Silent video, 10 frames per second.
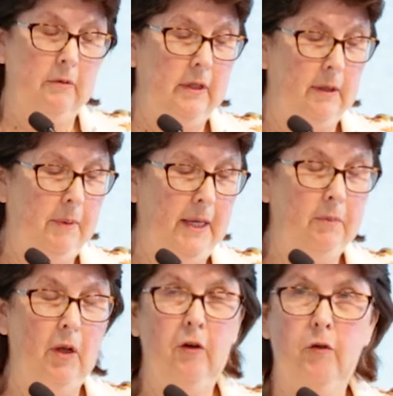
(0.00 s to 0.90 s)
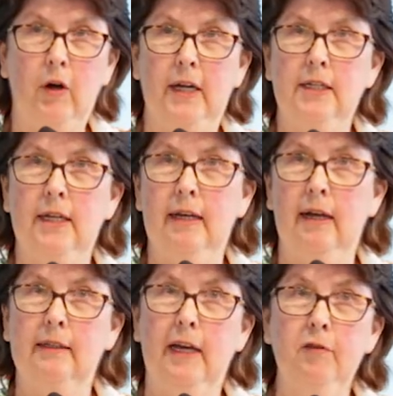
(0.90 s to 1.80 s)
young people over 18
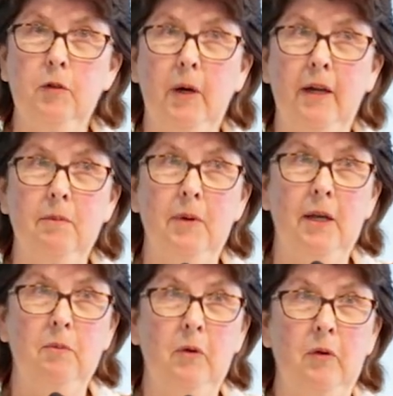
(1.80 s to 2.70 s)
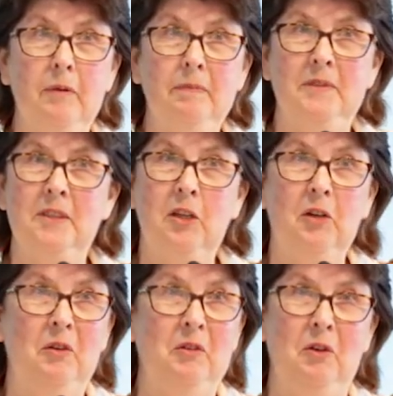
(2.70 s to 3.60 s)
aren't covered by them anymore.
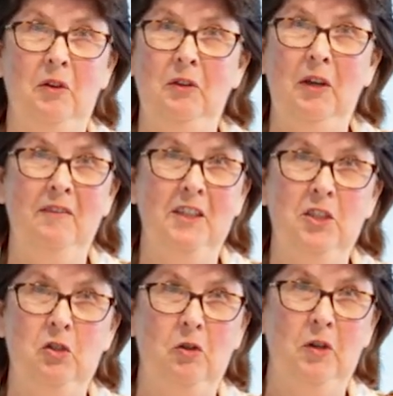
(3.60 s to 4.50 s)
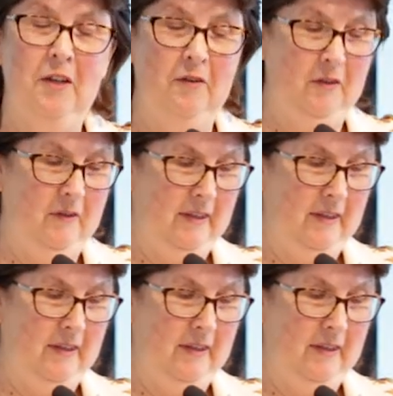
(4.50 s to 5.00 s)
So, you have this joy of